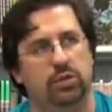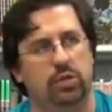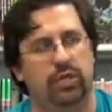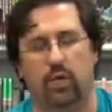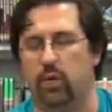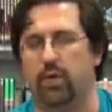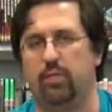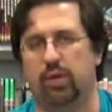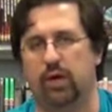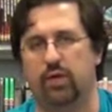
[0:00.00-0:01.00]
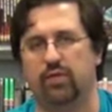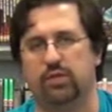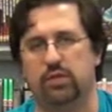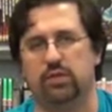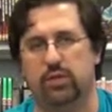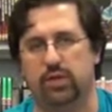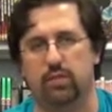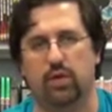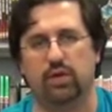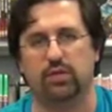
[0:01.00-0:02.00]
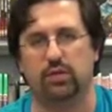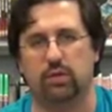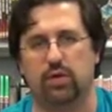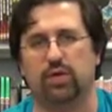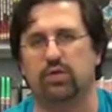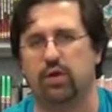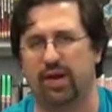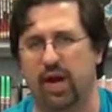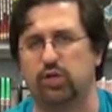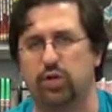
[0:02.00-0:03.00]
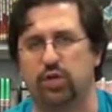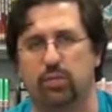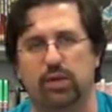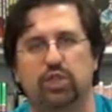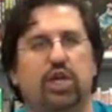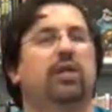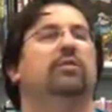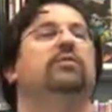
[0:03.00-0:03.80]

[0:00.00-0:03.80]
There Will Be Blood references. Really, Loki's talking about, "I drink your milkshake."